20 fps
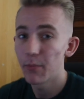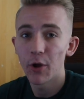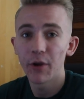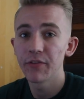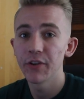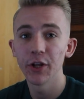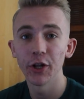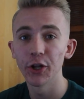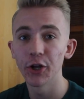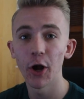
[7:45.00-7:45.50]
I'm not
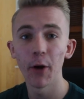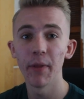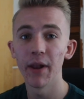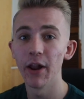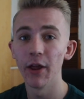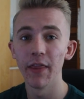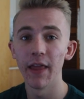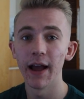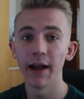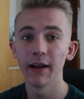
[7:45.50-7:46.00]
even going to
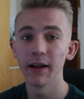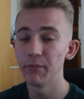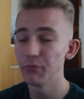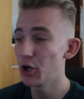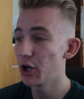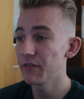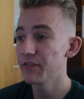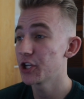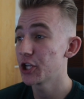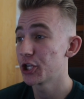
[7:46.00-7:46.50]
comment on that.
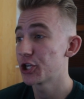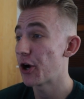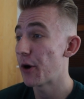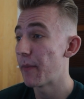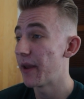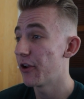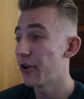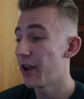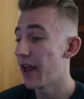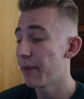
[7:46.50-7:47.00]
I'm not even going to
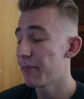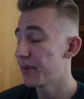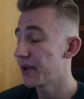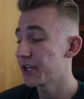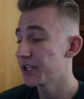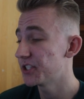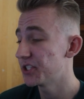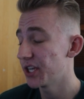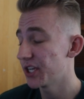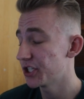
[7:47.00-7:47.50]
comment on that
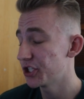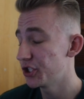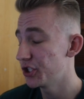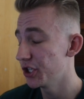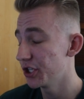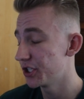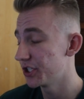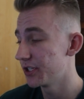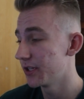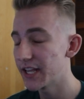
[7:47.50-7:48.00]
because that's
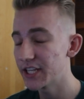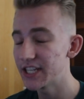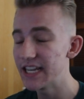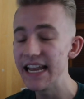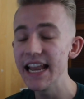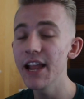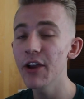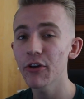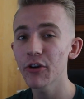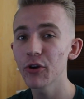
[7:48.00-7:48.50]
just, that's
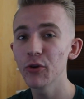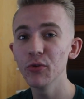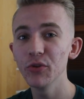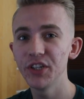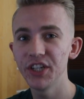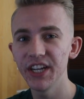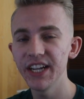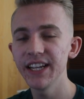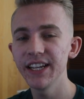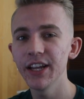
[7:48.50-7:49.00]
lyrical
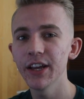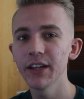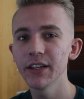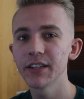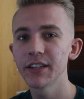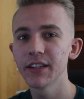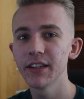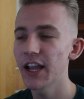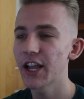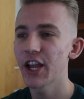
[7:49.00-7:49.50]

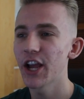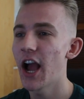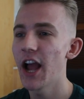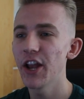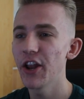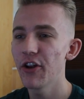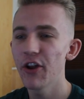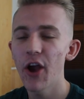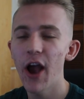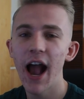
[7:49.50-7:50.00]
genius. Like,
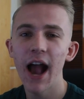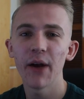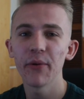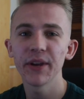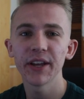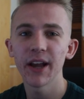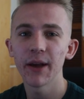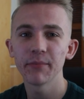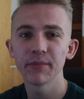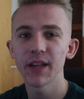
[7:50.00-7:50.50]
I don't know
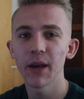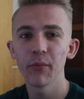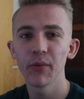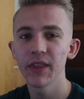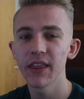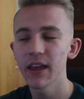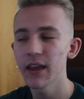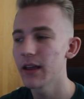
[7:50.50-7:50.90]
how he comes up with